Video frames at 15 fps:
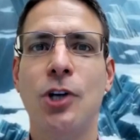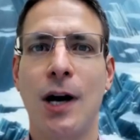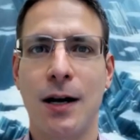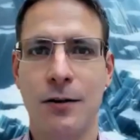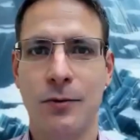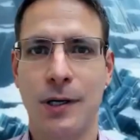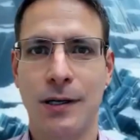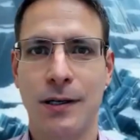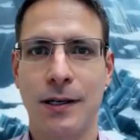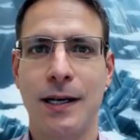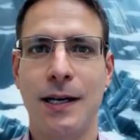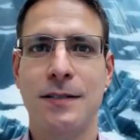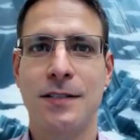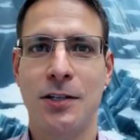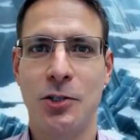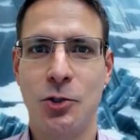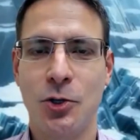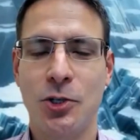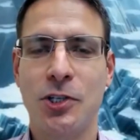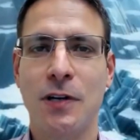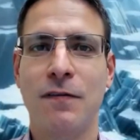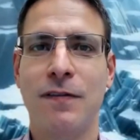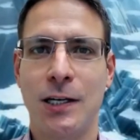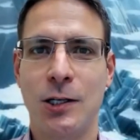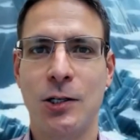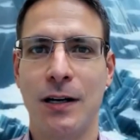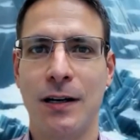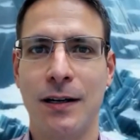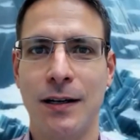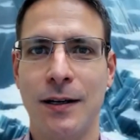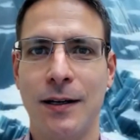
genre is a Jewish invention.